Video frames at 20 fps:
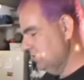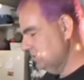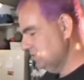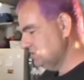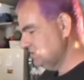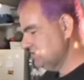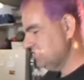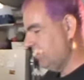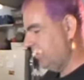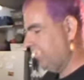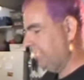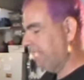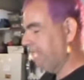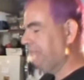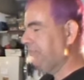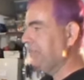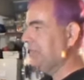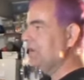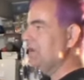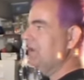So
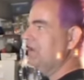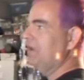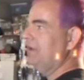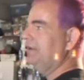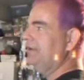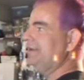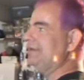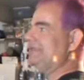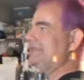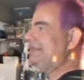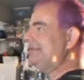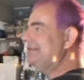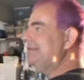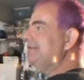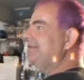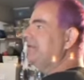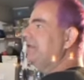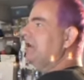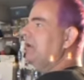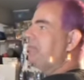there's
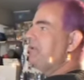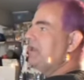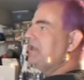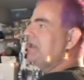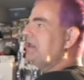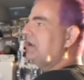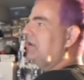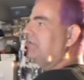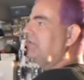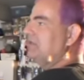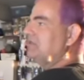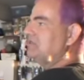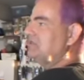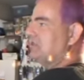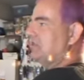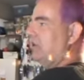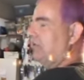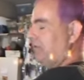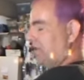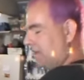a little bit, you know, the
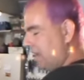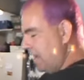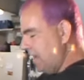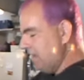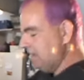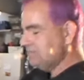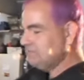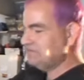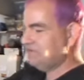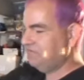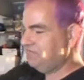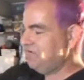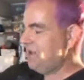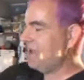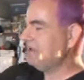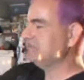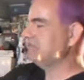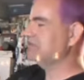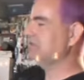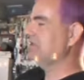slower guys, the
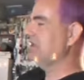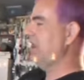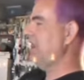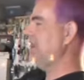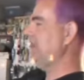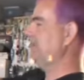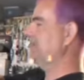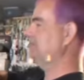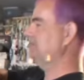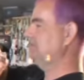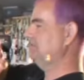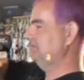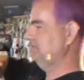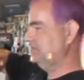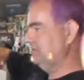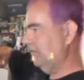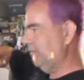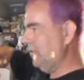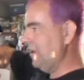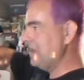faster guys,
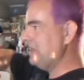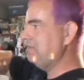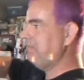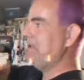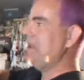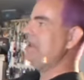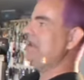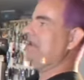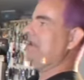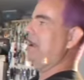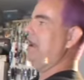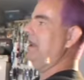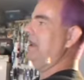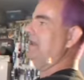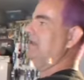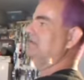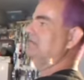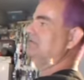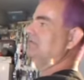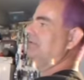the wake bait
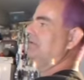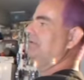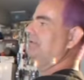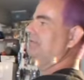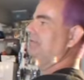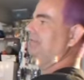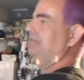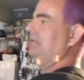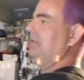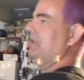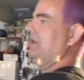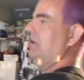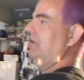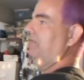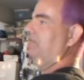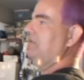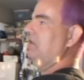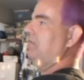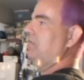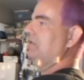guys, or, you know,
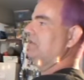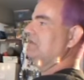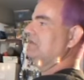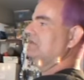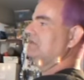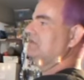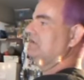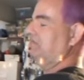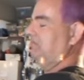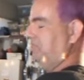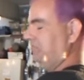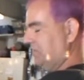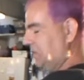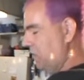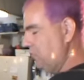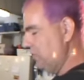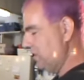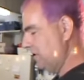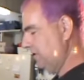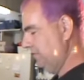if they want this in
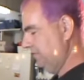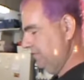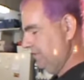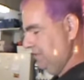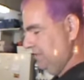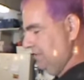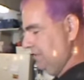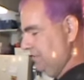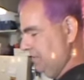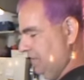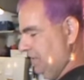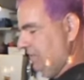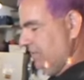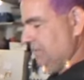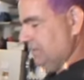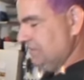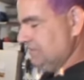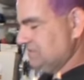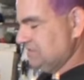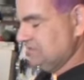floating,
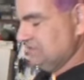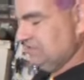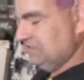this is